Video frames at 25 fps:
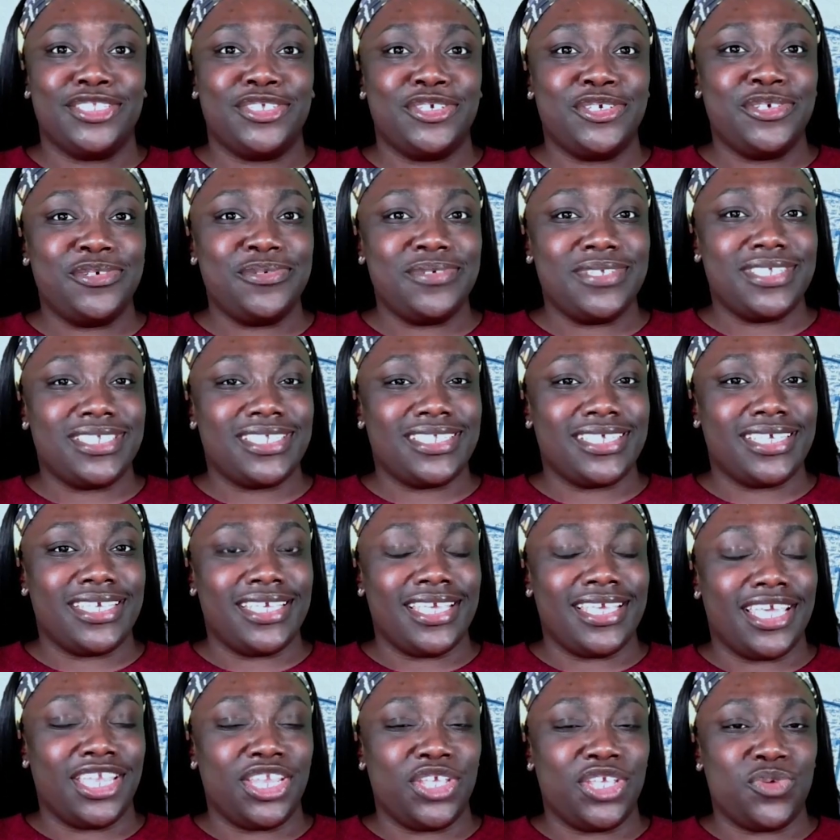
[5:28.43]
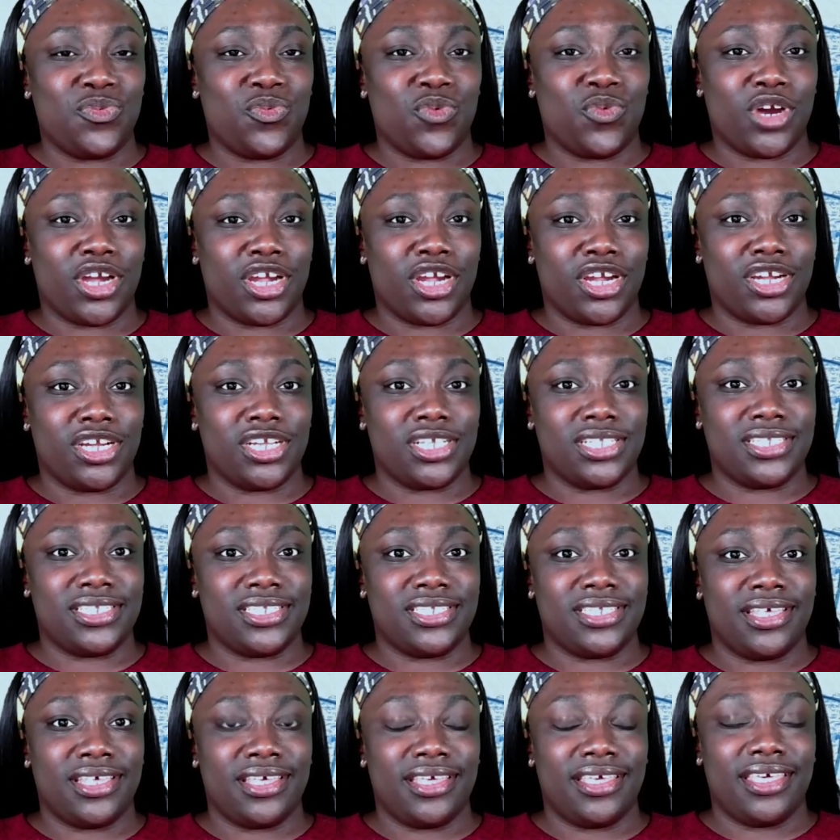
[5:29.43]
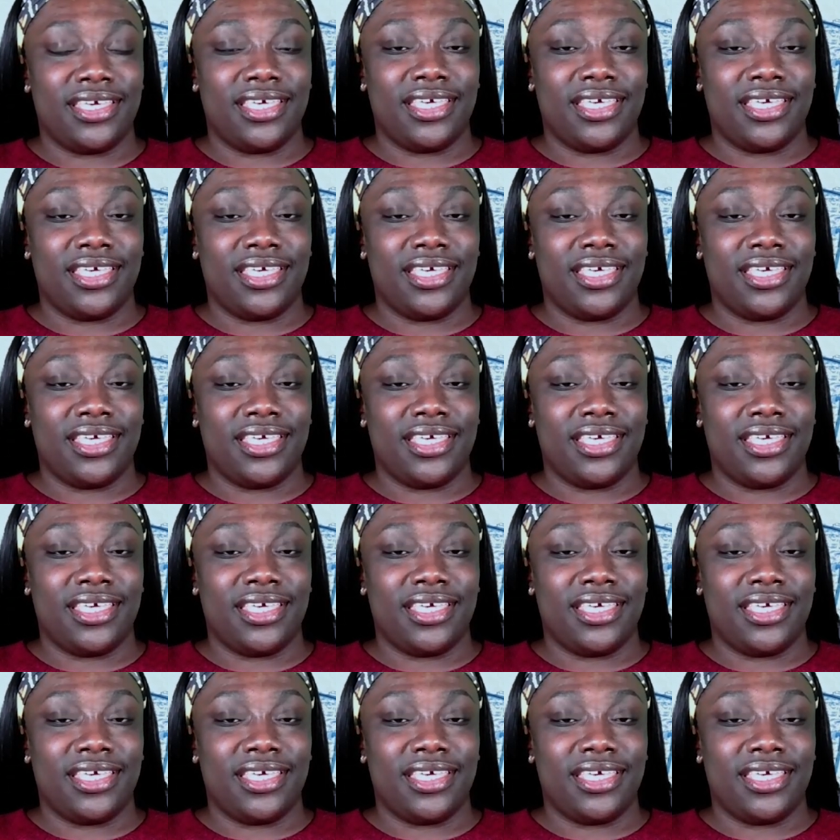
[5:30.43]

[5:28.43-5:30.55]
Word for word: Do you see any words